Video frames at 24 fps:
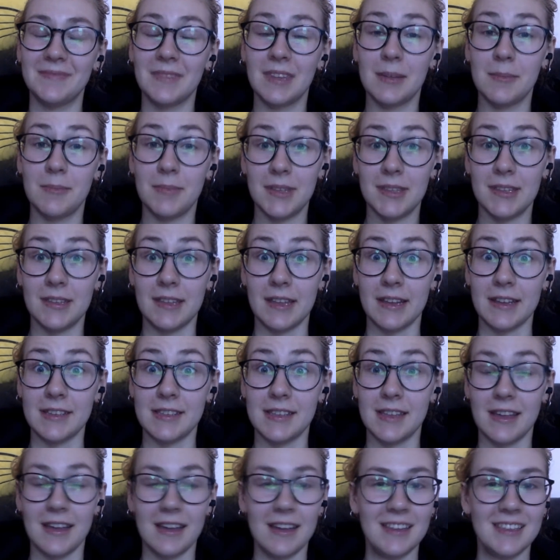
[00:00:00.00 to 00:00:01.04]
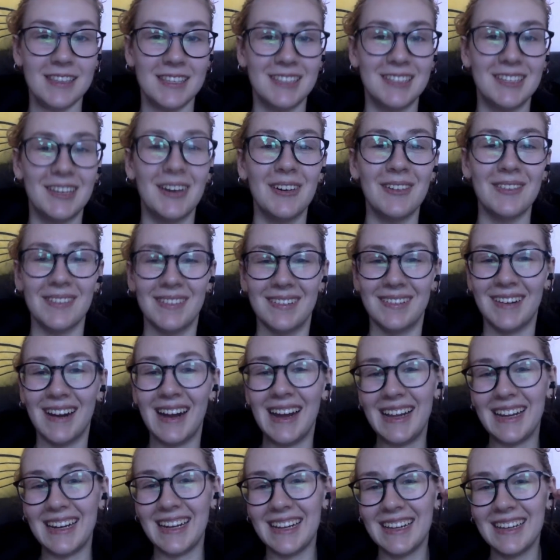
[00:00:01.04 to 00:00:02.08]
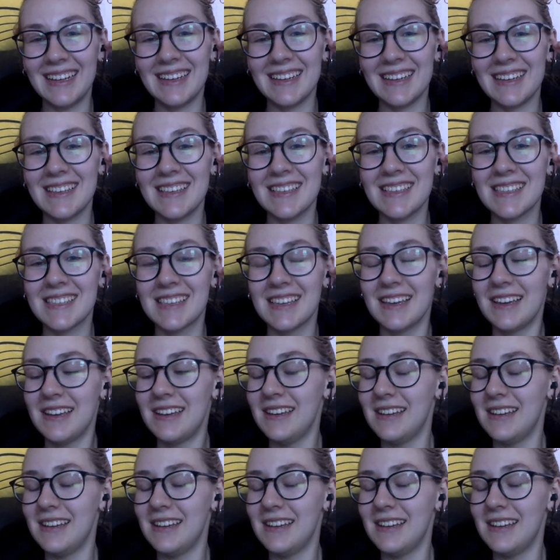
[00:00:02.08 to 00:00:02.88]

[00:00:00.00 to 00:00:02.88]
But the next day I did go riding because